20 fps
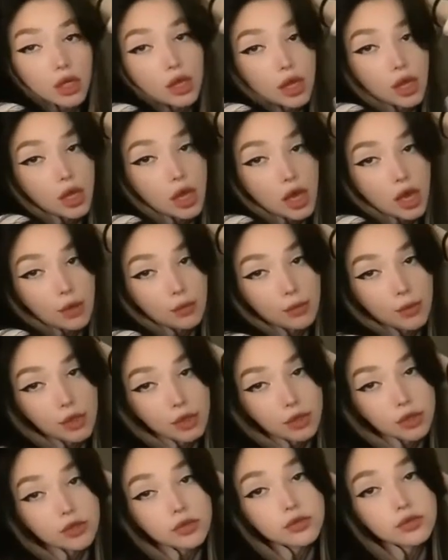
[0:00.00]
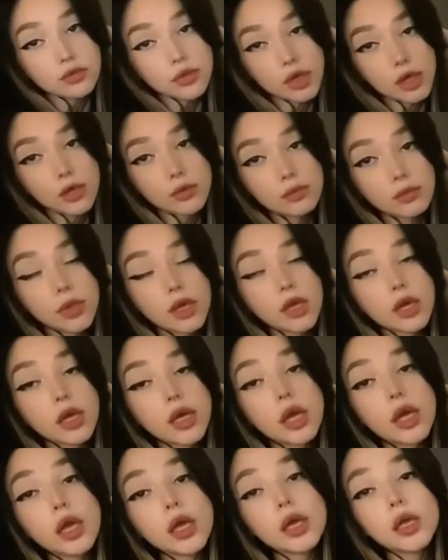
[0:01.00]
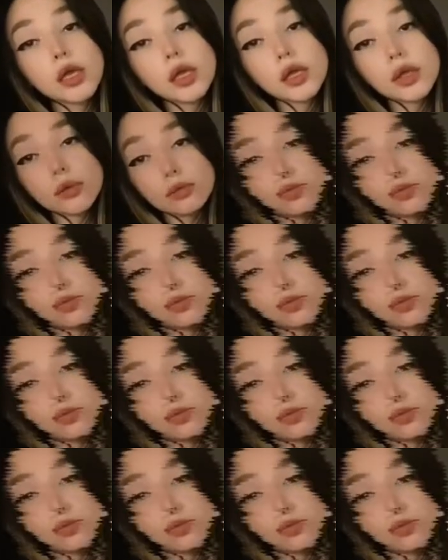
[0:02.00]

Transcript: Like, what you think you're seeing, you're, you think you're seeing a